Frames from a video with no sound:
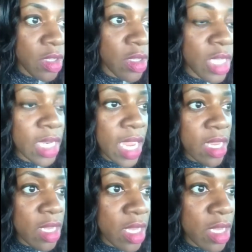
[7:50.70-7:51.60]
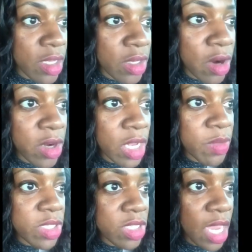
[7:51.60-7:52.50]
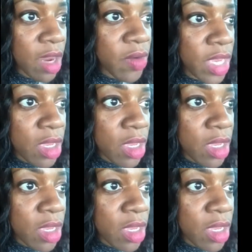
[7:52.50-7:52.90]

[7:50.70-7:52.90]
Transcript: the lady, her name is Sherry.